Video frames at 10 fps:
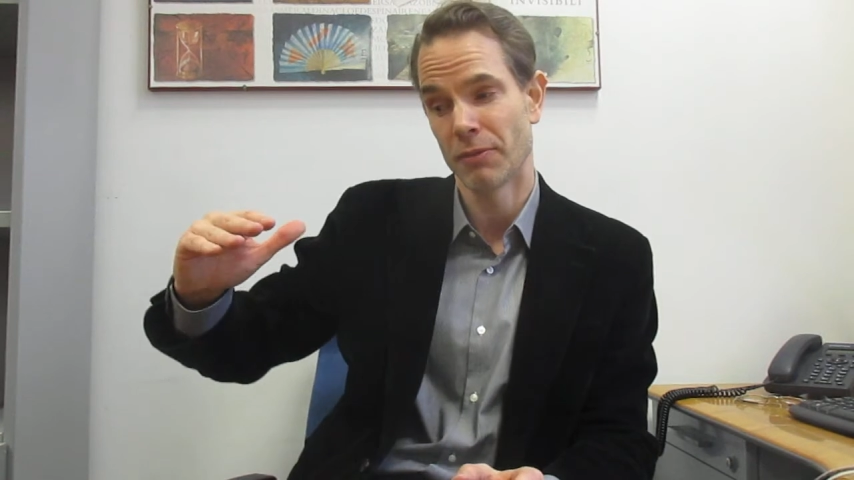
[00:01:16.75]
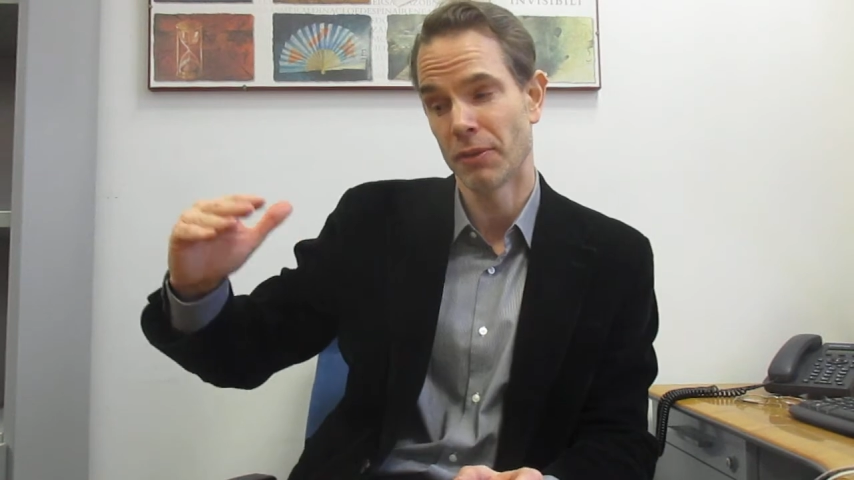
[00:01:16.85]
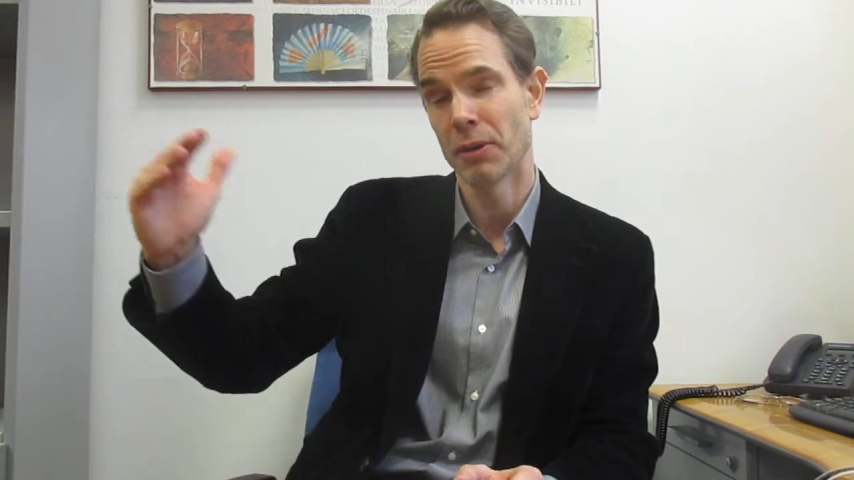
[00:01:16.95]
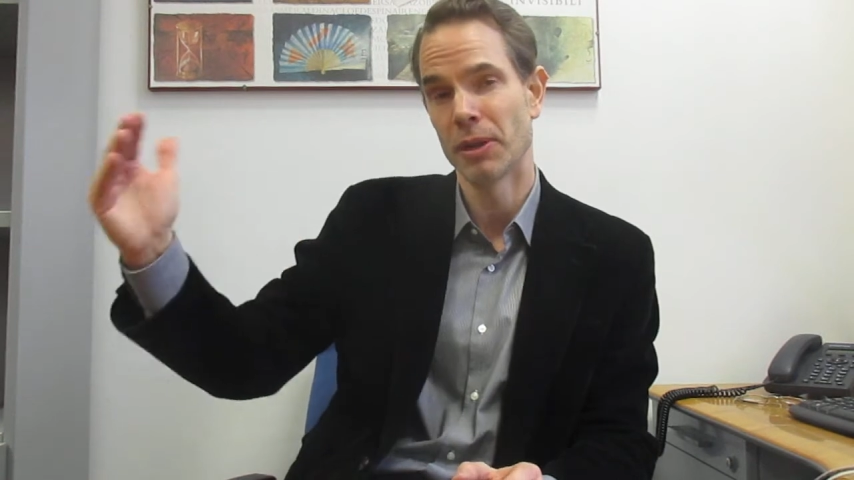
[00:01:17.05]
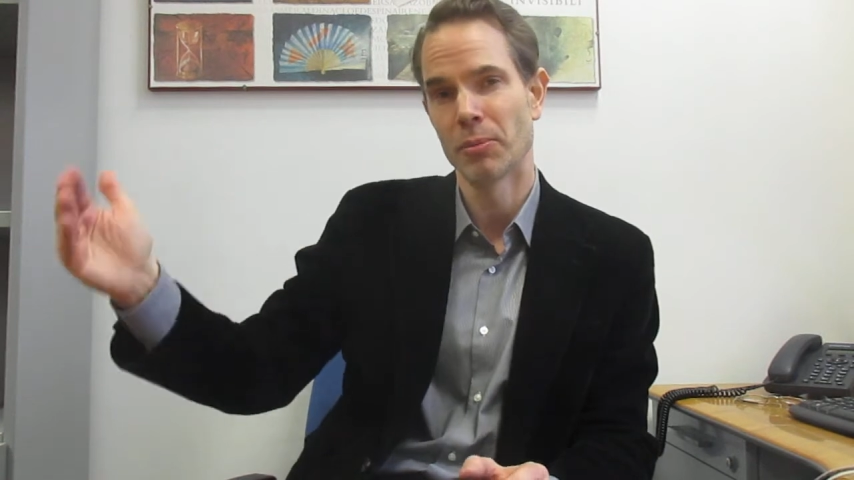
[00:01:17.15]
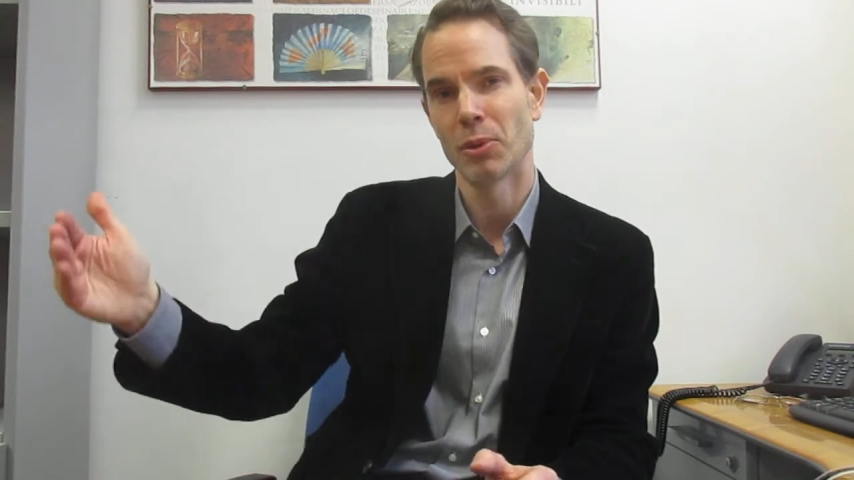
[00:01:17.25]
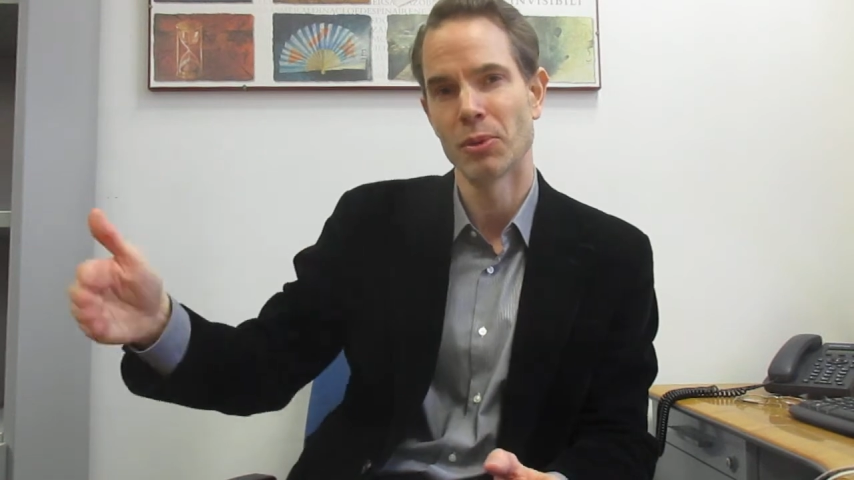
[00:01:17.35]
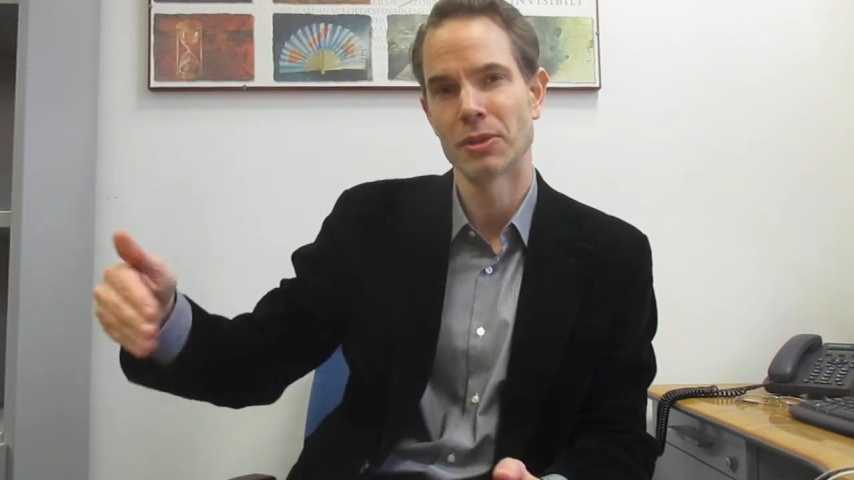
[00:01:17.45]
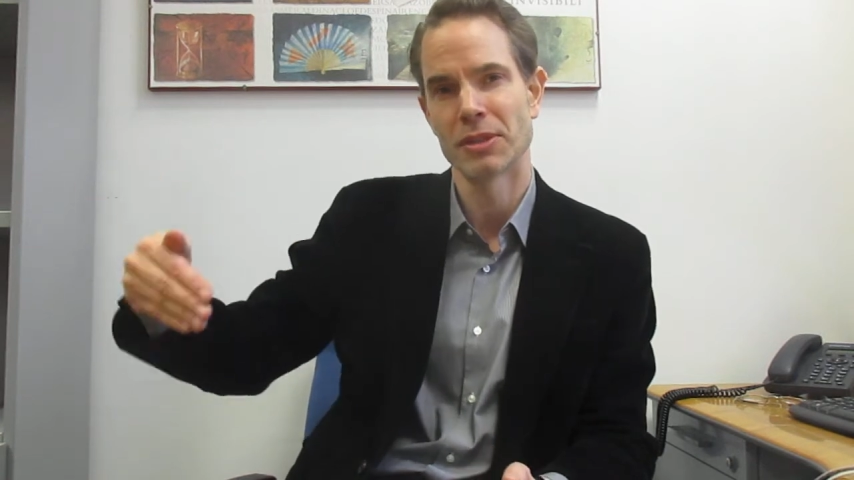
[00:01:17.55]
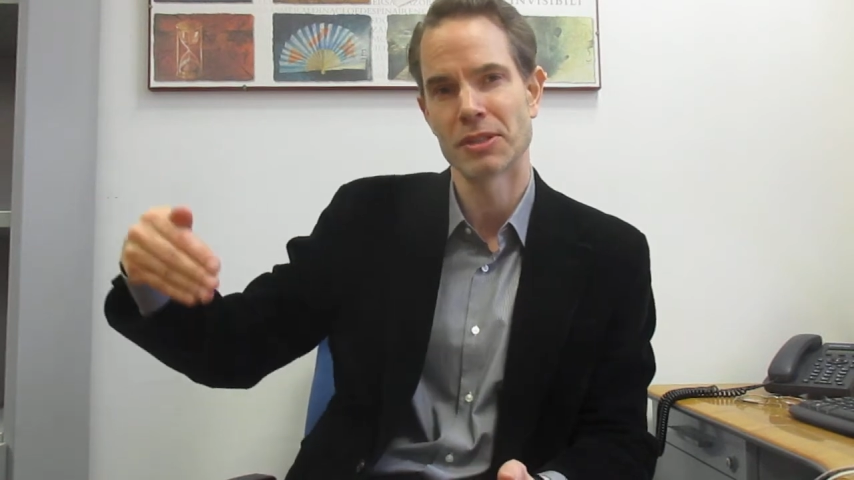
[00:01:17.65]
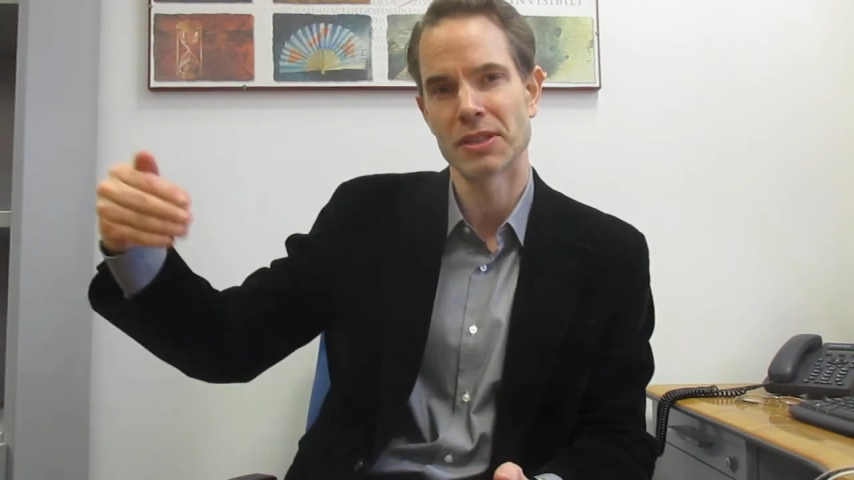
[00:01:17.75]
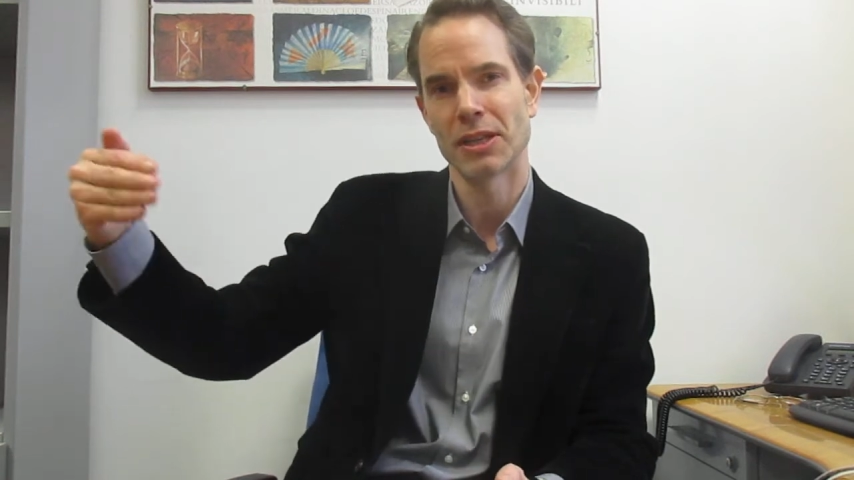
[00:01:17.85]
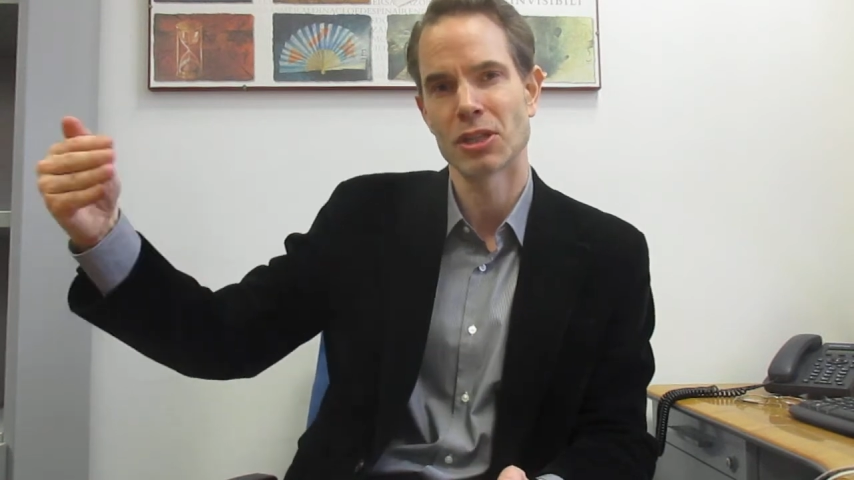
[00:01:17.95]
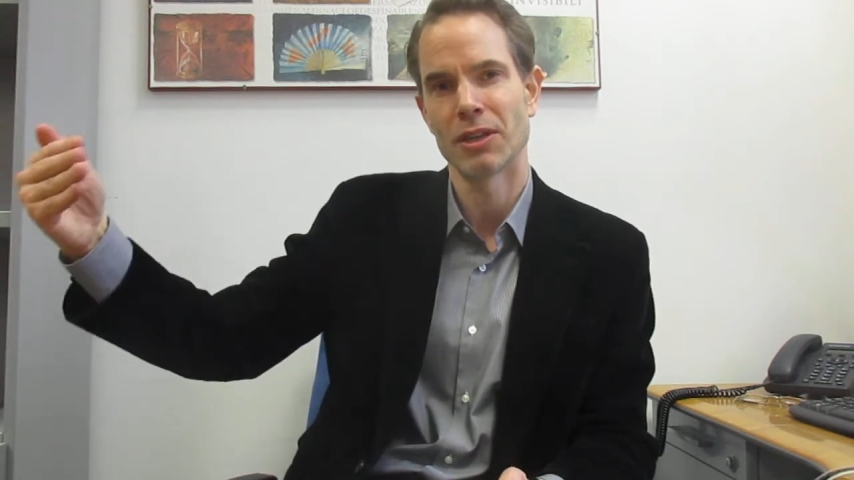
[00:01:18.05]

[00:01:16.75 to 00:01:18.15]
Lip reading: the very important stage